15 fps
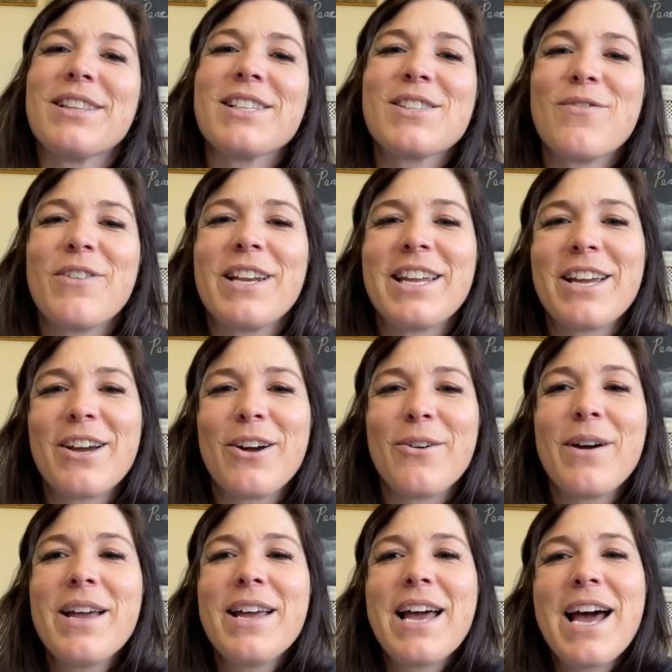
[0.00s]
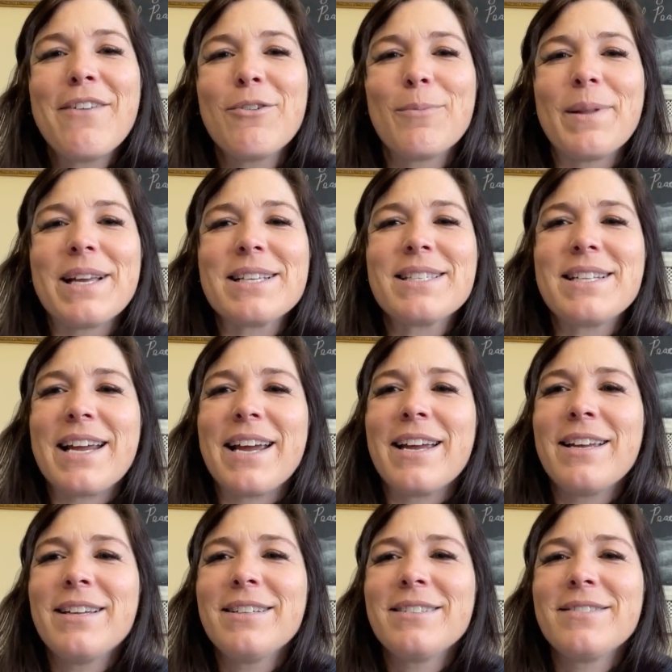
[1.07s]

this video. Have a blessed day.